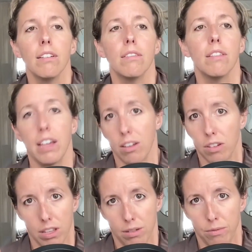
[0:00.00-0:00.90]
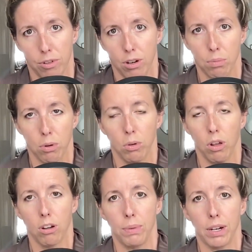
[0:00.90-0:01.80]
laying on them for a
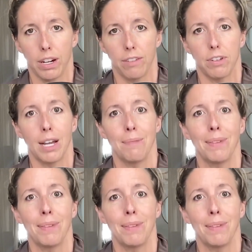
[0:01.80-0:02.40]
prolonged period of time,